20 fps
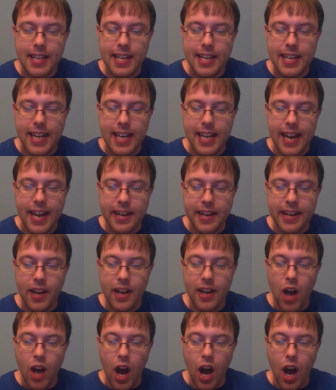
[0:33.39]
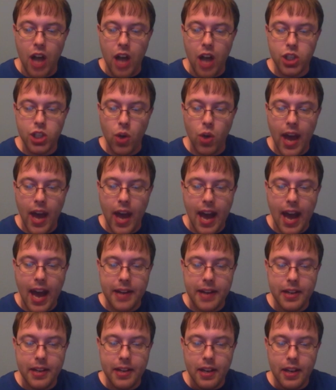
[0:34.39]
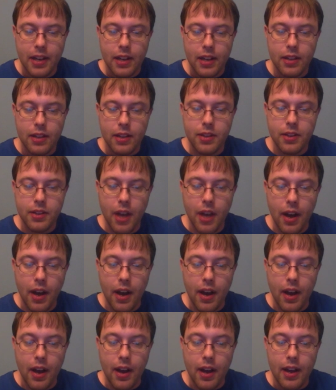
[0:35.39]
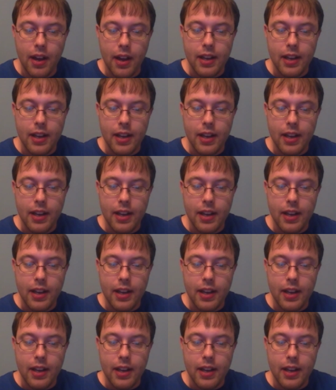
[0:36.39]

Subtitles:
Indiana, also had the